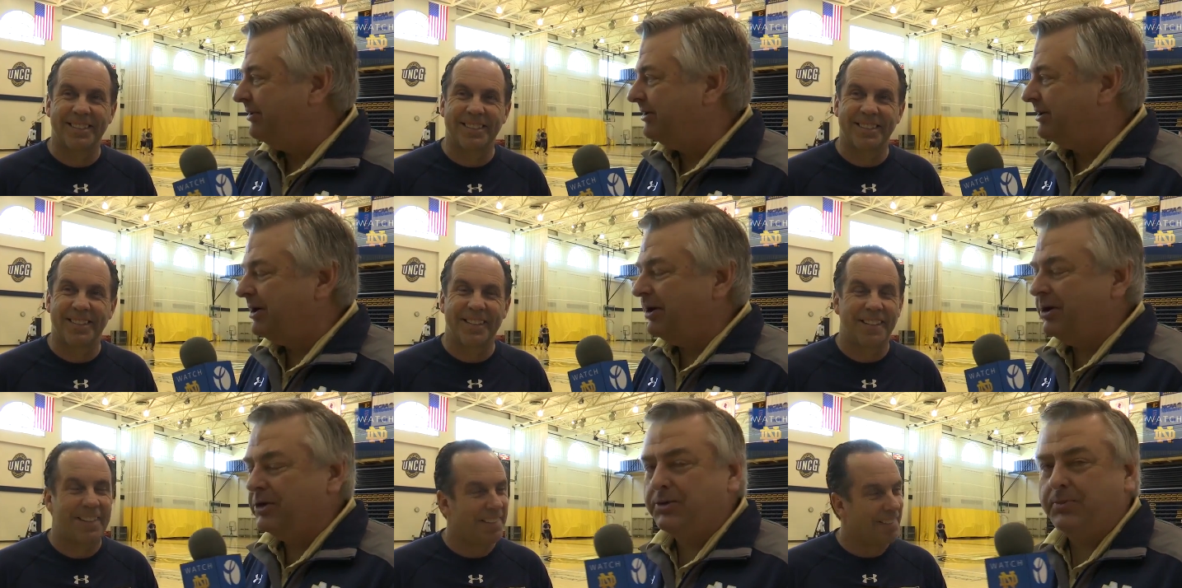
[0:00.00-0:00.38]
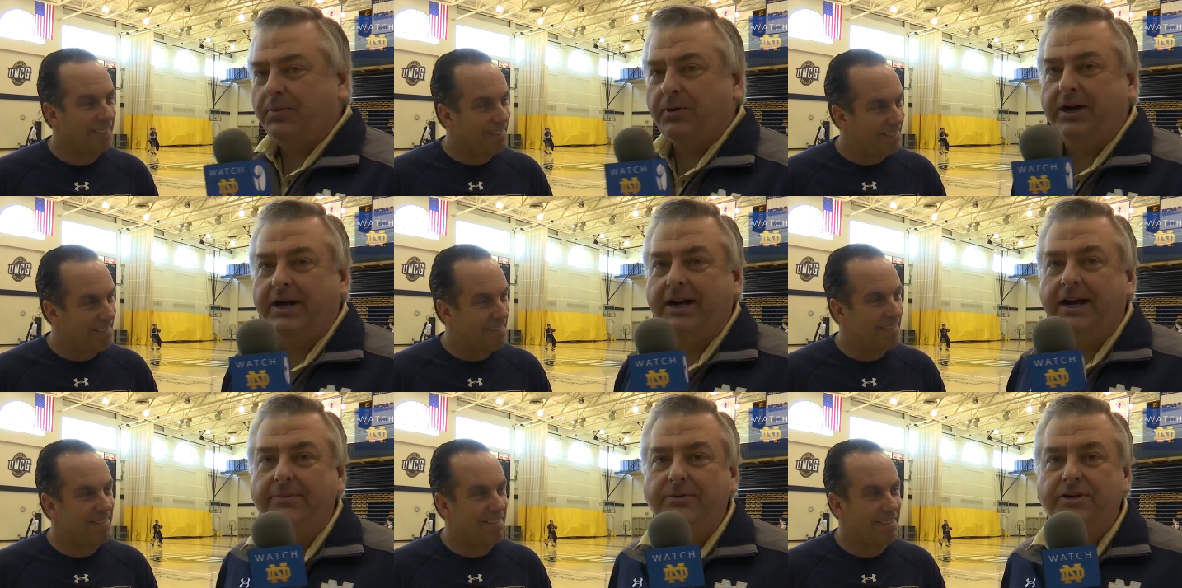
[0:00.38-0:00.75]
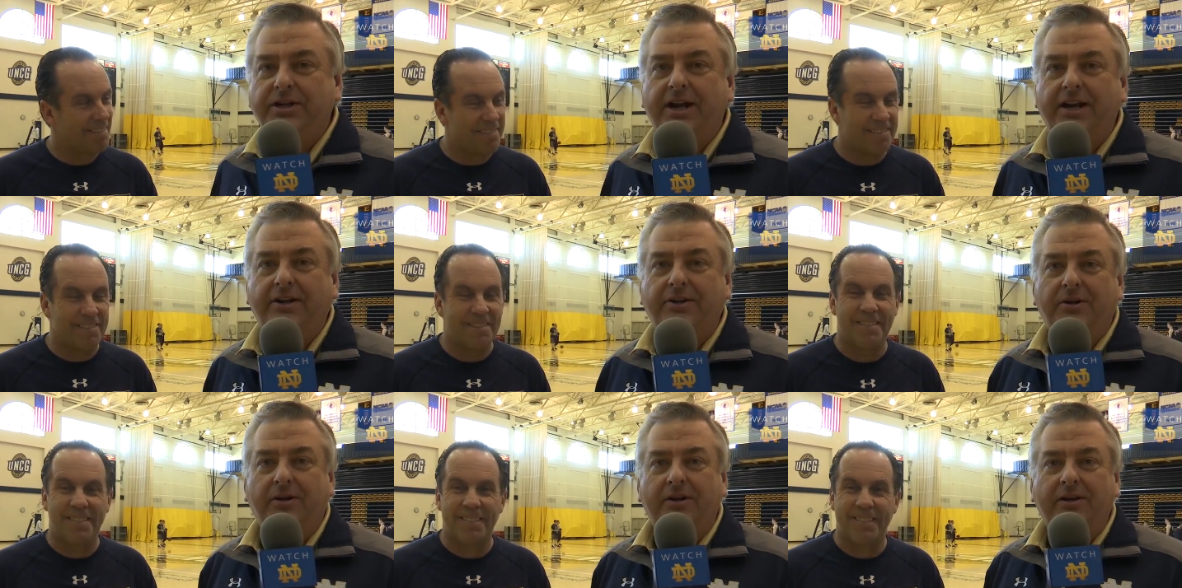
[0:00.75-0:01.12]
Speaker 1: With Coach Brey, I'm
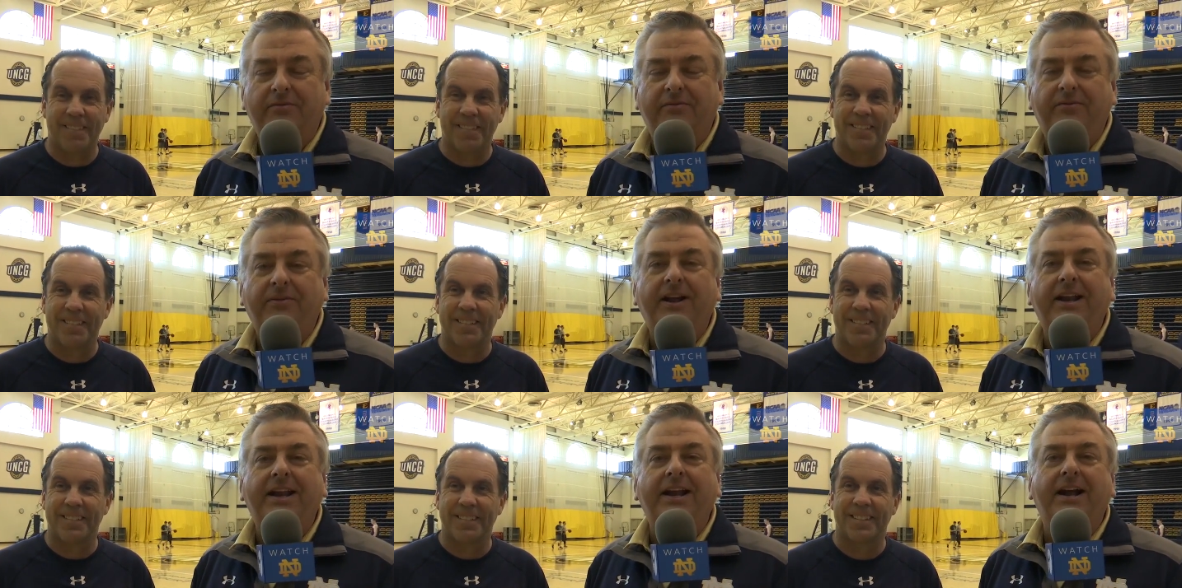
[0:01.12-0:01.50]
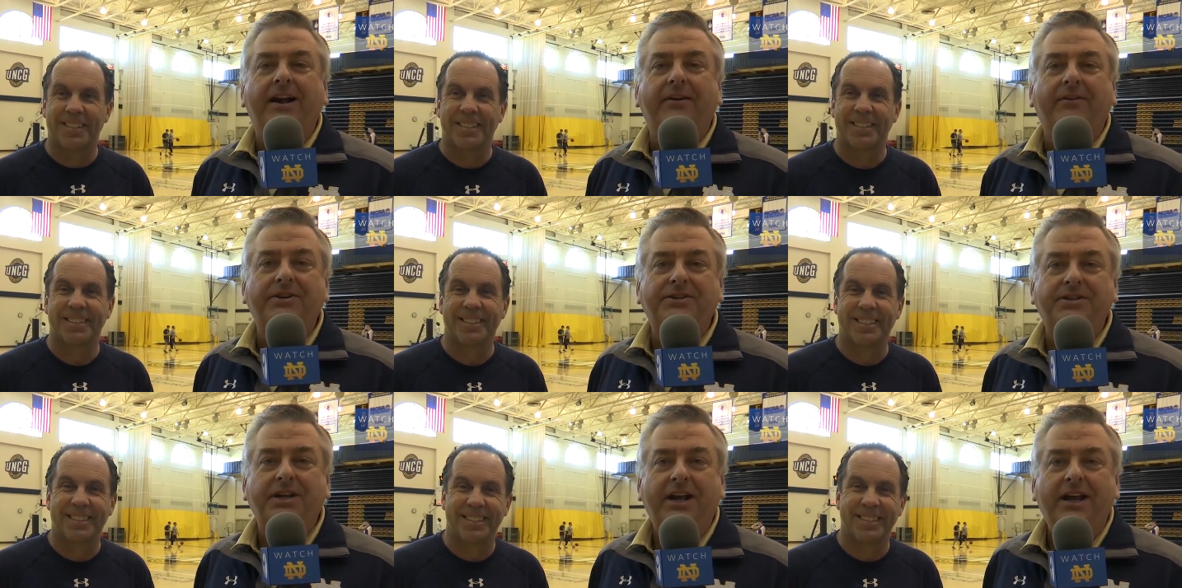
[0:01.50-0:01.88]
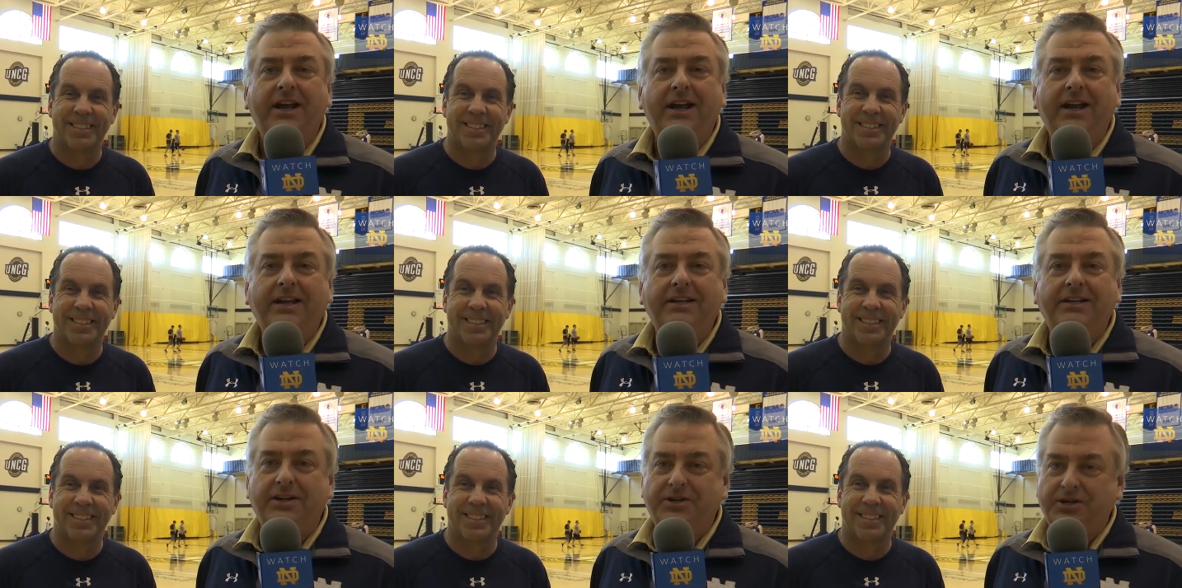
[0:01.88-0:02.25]
Jack Nolan, Fighting Irish
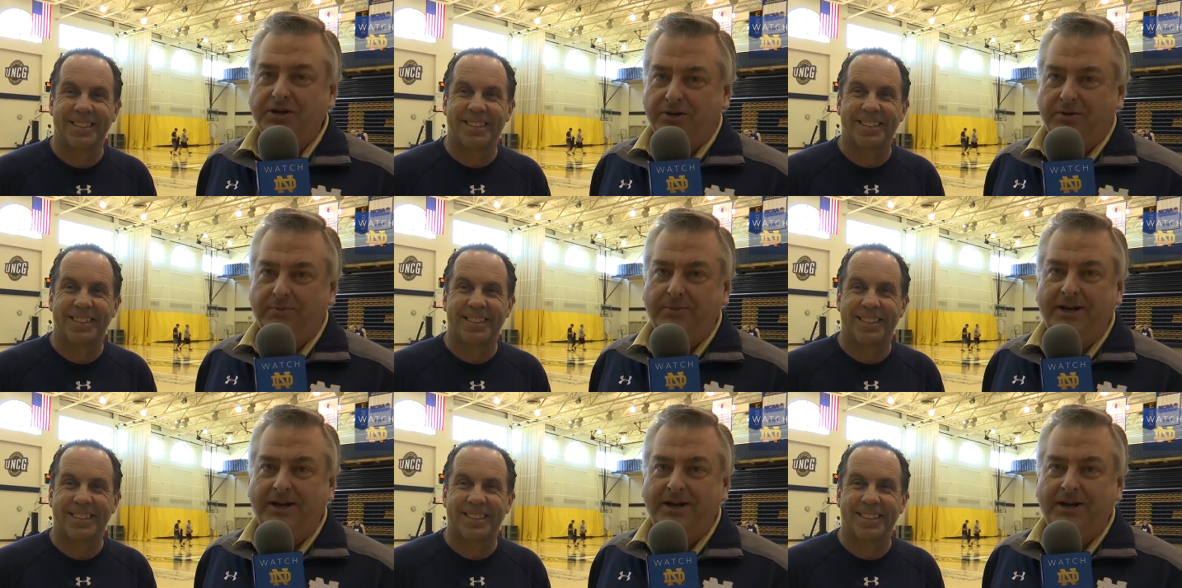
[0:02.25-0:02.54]
Digital